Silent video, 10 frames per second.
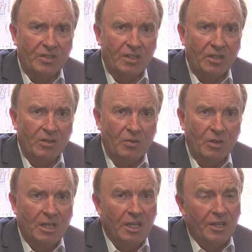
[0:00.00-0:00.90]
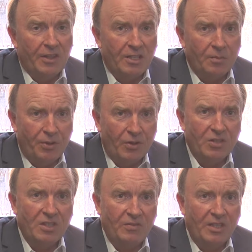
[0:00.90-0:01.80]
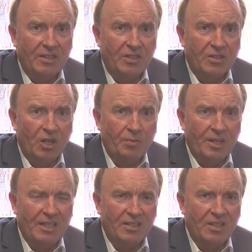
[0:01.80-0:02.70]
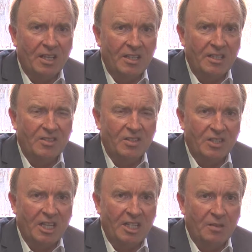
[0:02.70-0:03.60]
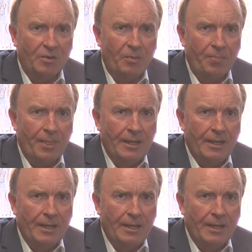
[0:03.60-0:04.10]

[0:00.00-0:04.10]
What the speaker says: So that's a positive, and let's just hope that is sustainable.